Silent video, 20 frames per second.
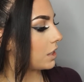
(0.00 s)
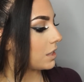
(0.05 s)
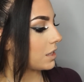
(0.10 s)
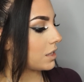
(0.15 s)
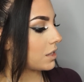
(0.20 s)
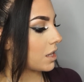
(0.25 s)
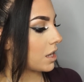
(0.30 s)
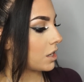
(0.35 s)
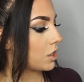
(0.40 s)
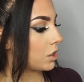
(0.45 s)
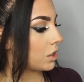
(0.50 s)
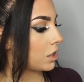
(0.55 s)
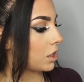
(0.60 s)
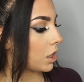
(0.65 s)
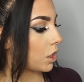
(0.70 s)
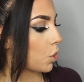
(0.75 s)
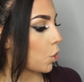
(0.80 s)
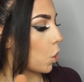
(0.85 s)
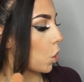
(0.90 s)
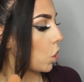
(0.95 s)
this is the
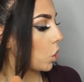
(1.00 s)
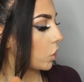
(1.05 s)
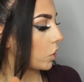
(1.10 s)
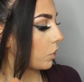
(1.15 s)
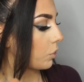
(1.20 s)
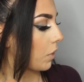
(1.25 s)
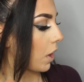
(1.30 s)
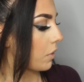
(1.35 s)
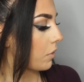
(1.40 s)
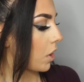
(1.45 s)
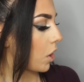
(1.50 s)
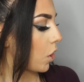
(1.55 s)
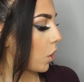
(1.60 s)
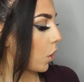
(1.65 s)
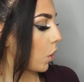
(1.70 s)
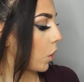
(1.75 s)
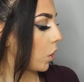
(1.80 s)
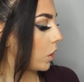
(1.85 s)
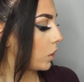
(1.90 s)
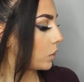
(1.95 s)
Nicole
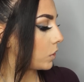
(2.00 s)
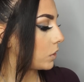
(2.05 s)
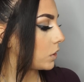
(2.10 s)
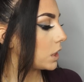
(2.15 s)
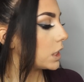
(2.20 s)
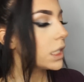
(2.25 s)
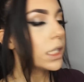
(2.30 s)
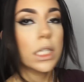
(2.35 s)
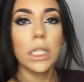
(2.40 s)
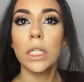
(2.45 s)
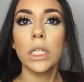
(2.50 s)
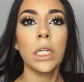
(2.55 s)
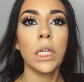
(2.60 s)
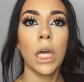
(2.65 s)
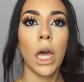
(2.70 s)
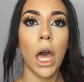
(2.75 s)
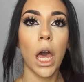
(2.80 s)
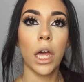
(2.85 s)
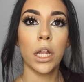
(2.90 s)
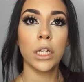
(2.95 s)
Guerriero
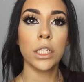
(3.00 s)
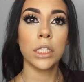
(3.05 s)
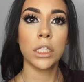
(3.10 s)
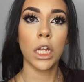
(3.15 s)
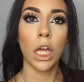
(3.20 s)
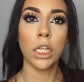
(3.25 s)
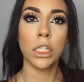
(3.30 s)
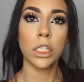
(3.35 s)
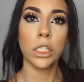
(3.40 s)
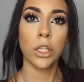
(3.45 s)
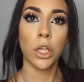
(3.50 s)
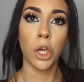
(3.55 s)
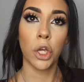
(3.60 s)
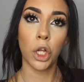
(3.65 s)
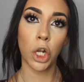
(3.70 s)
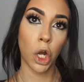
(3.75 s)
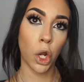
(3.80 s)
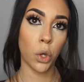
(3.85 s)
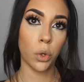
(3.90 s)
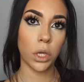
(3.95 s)
Anastasia
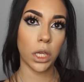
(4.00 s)
Glow